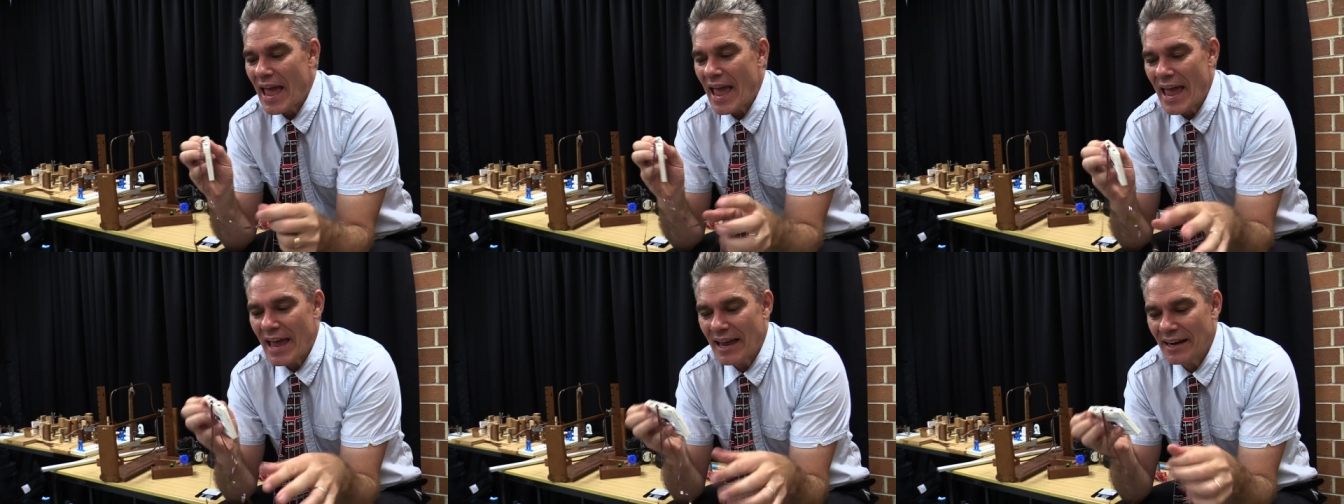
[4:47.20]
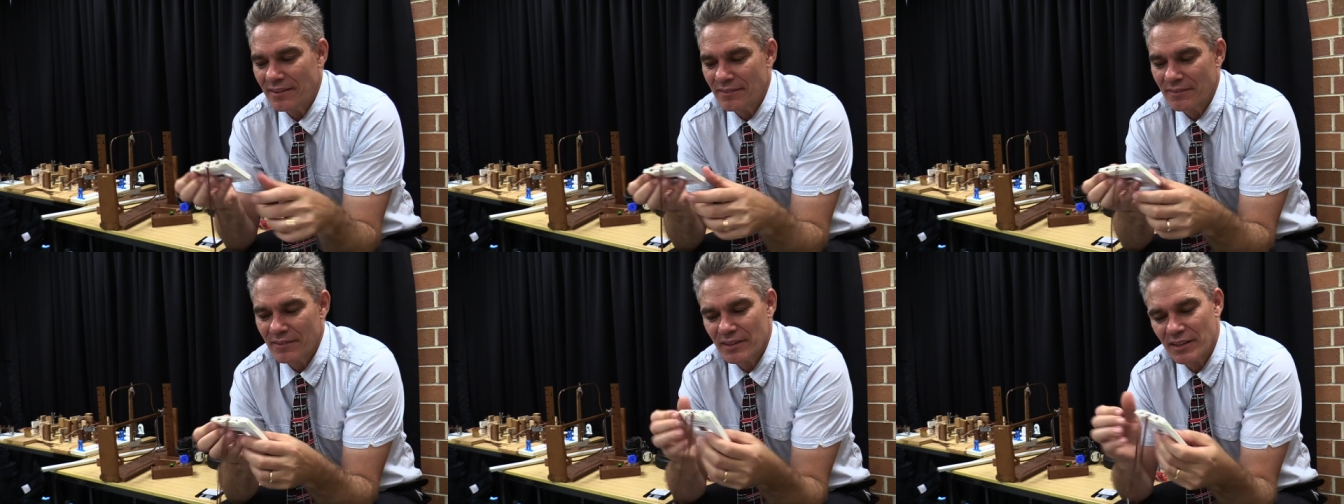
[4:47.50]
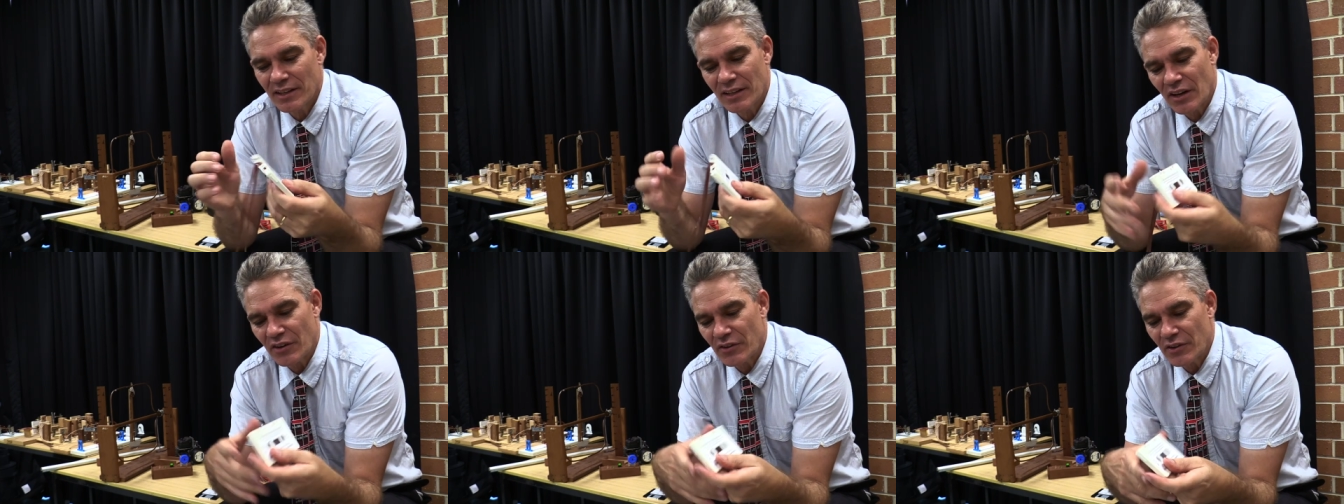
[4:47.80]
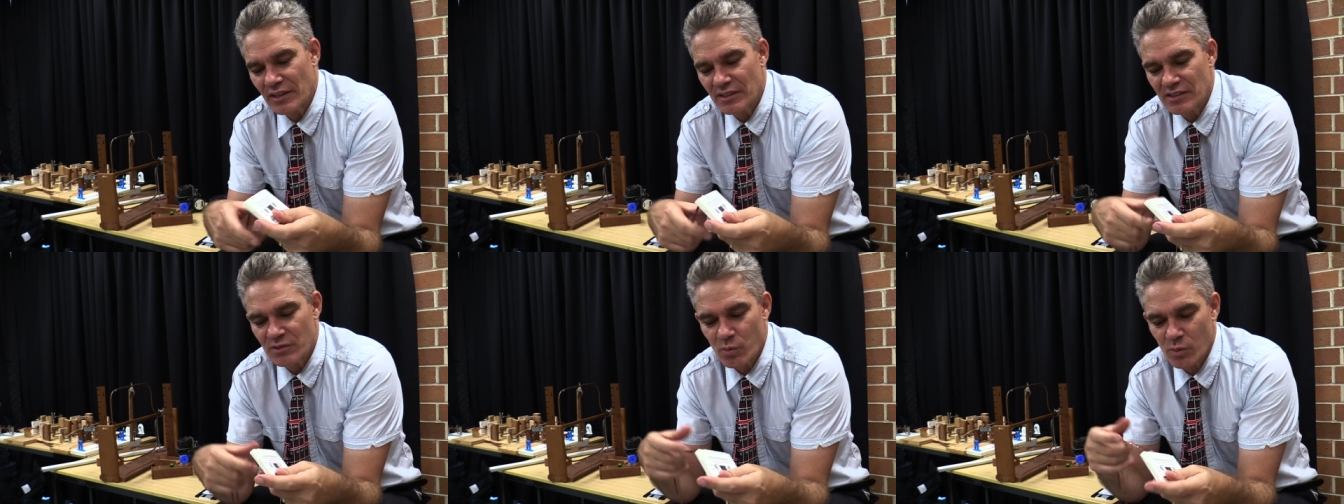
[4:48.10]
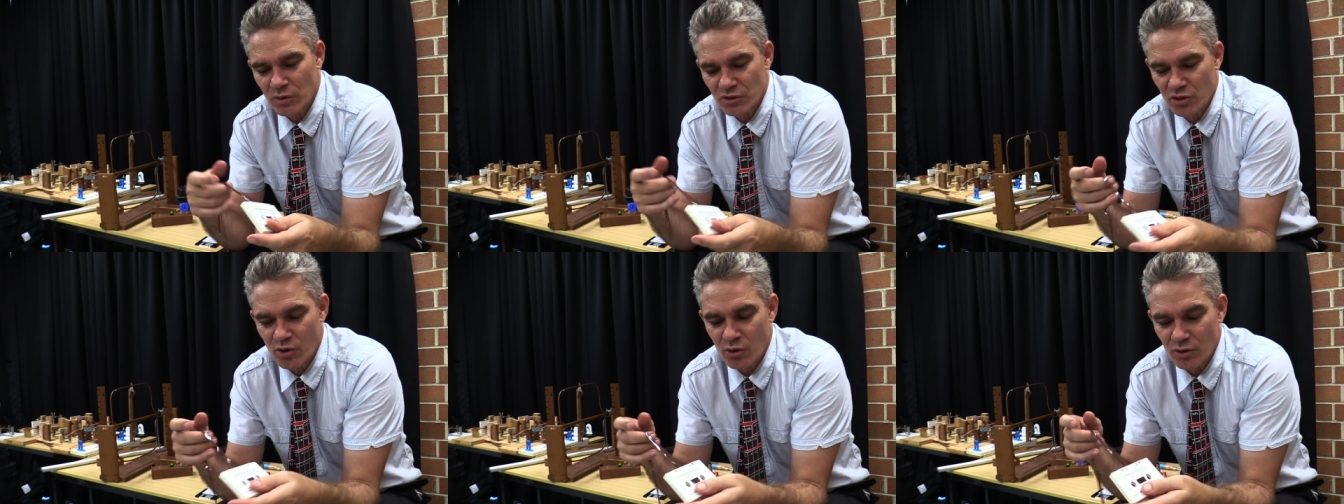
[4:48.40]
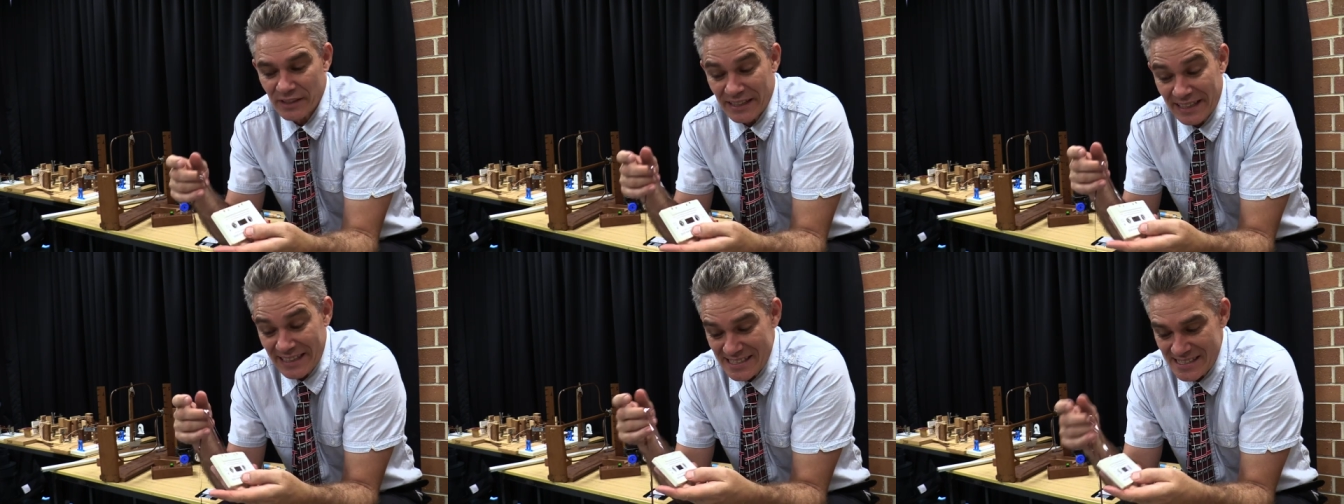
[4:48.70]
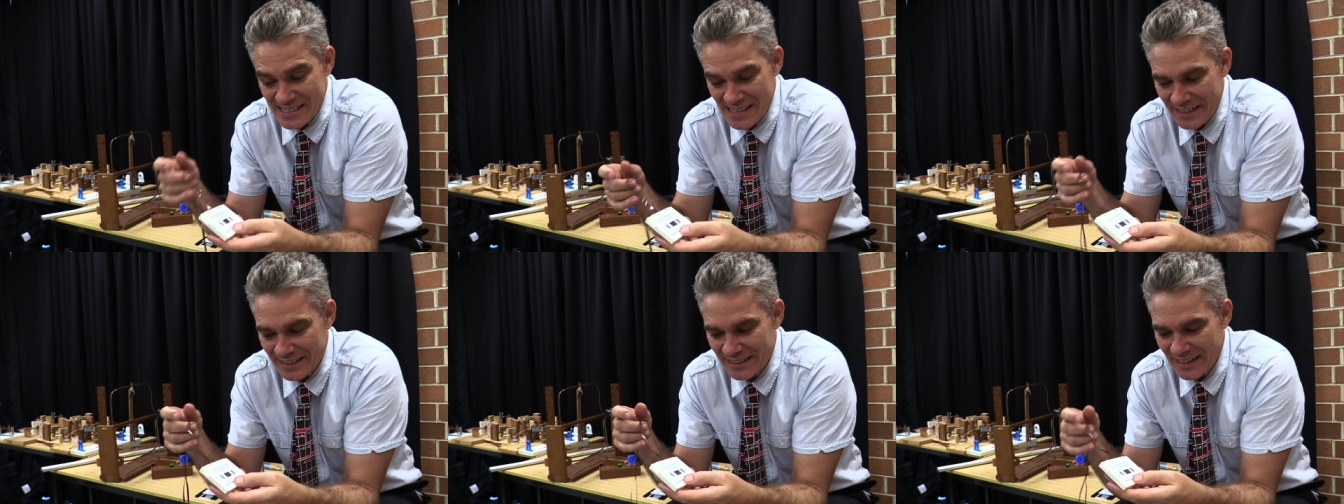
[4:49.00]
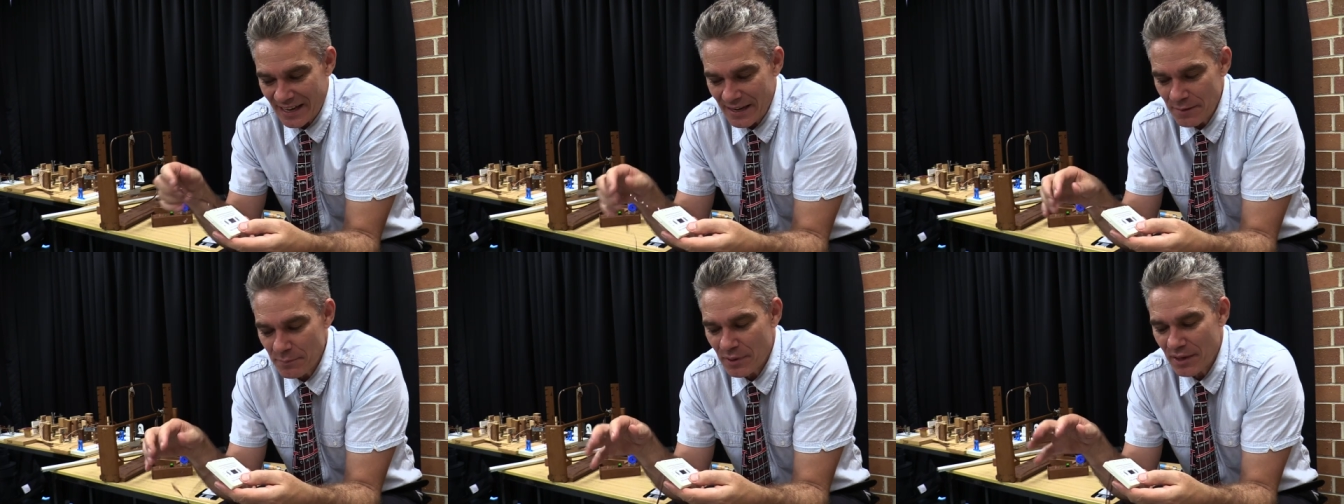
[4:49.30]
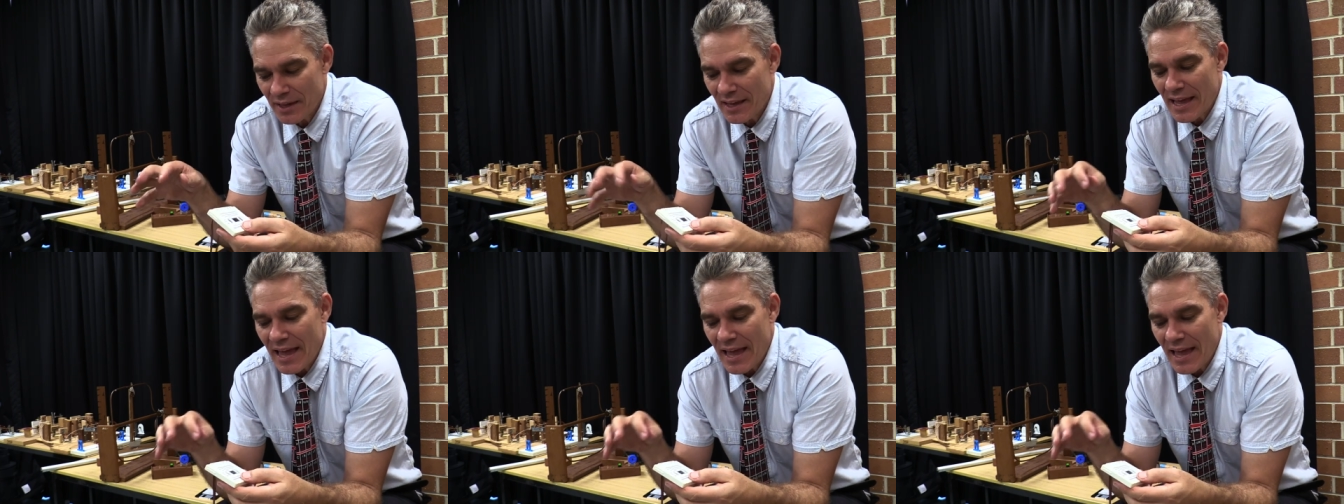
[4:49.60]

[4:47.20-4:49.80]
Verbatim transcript: And you know, it's what's called a cassette tape.